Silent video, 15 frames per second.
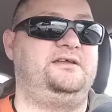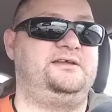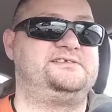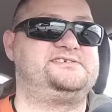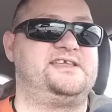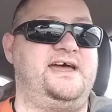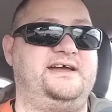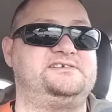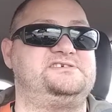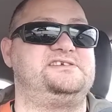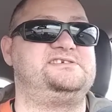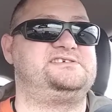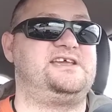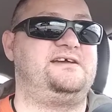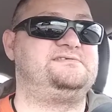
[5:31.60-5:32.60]
It
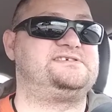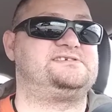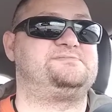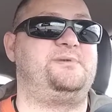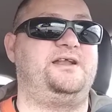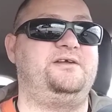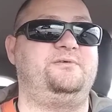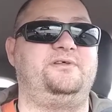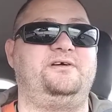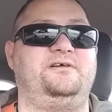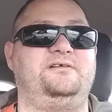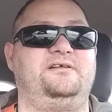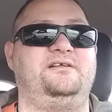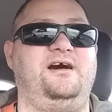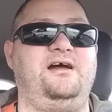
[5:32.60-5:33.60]
actually saves us money with
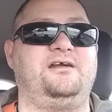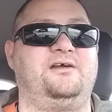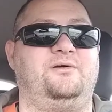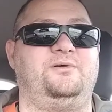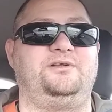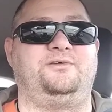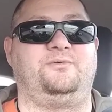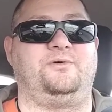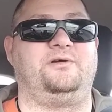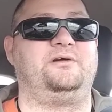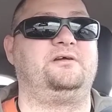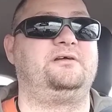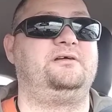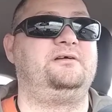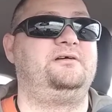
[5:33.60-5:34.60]
her not going to work.